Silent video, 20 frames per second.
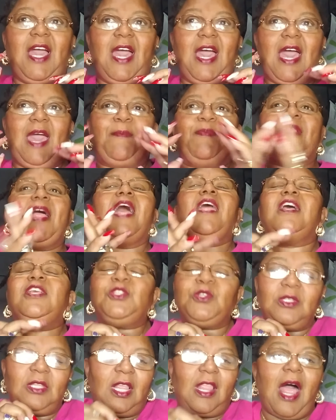I plan on
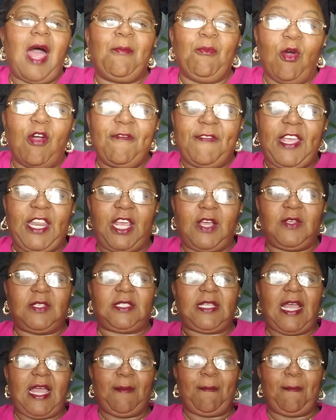doing a lot more videos.